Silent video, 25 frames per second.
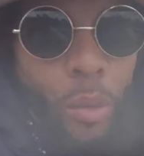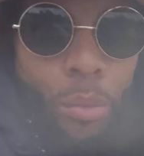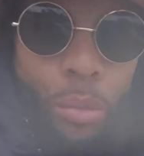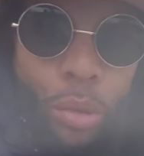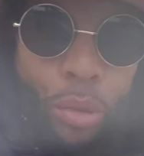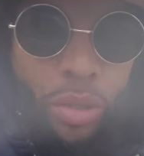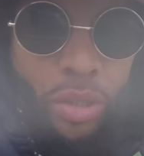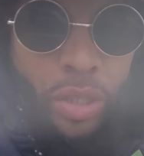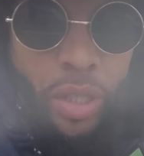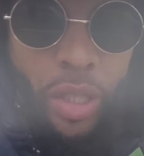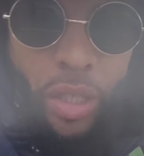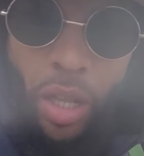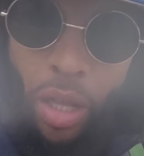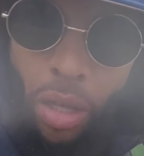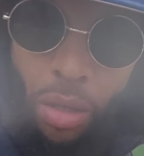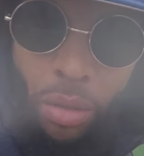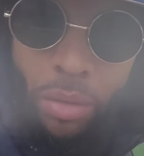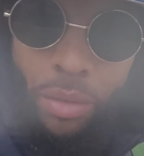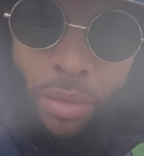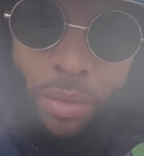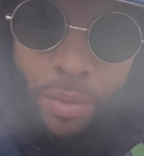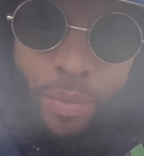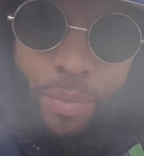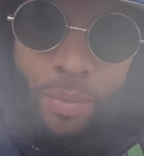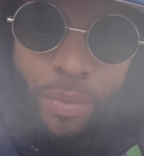talking about no bullshit,
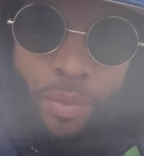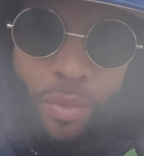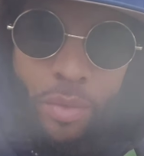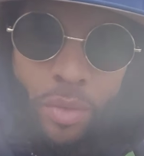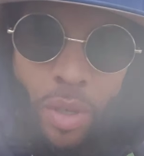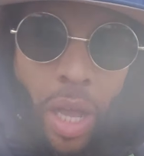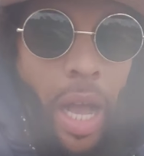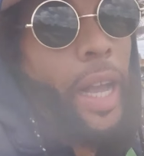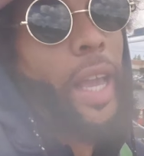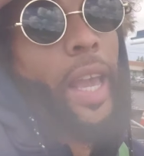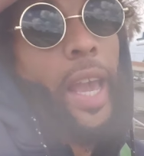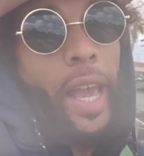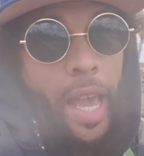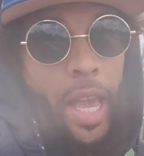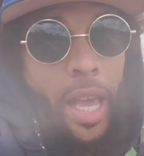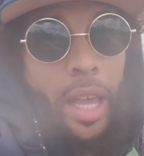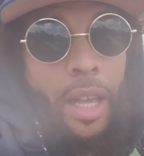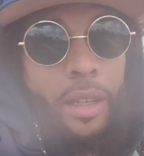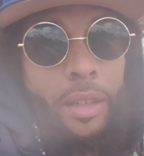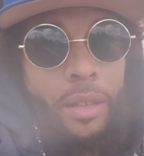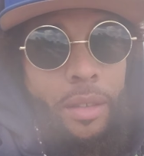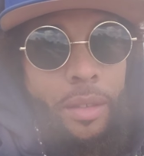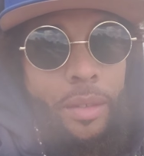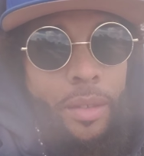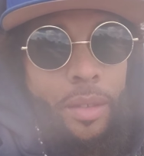though. I
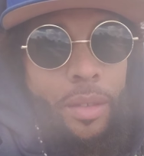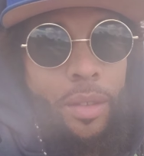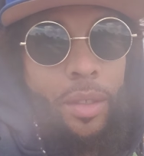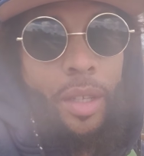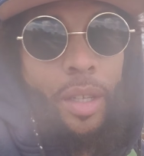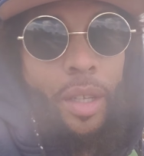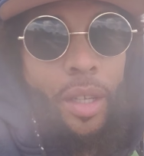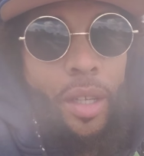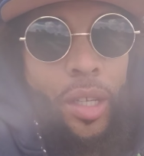can,